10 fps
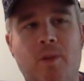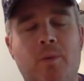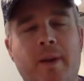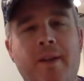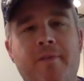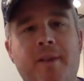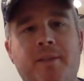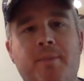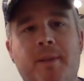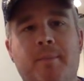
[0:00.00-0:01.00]
what I
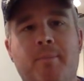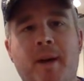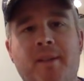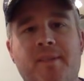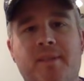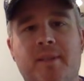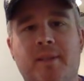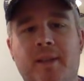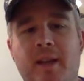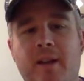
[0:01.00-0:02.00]
found to be the best
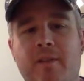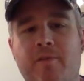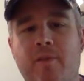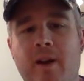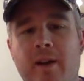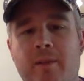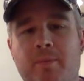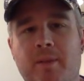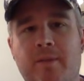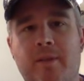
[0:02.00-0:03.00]
in the air fryer,
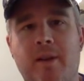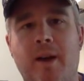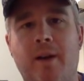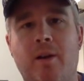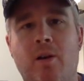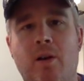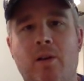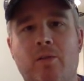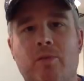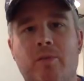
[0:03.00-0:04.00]
believe it or not,
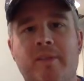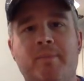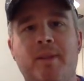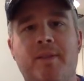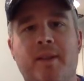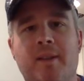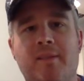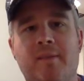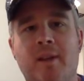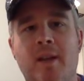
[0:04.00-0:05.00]
are crispy
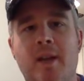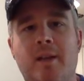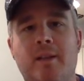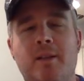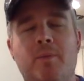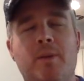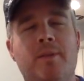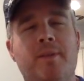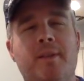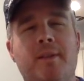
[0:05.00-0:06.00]
things. Now you
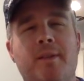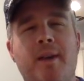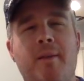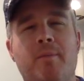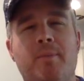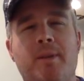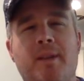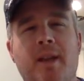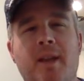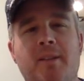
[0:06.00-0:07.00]
wouldn't think that that would be
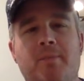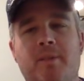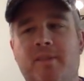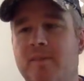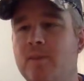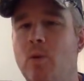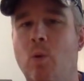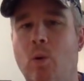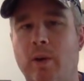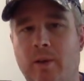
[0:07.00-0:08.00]
the case because there's no
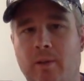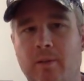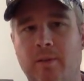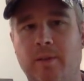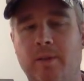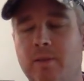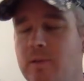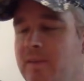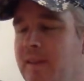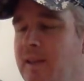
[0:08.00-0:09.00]
oil. You don't
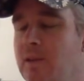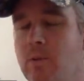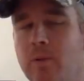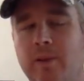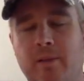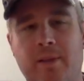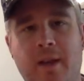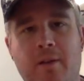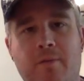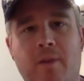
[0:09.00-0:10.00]
use any oil in
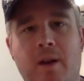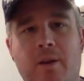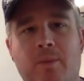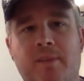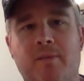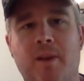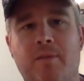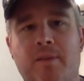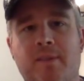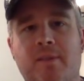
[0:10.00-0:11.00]
the air fryer
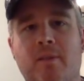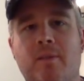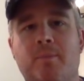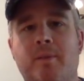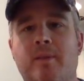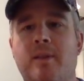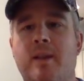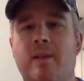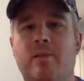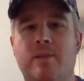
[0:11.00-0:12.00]
whatsoever. This is all
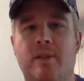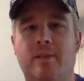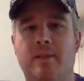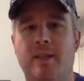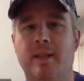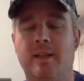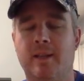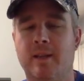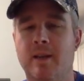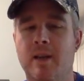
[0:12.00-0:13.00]
completely air inducted
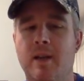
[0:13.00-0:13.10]
heating.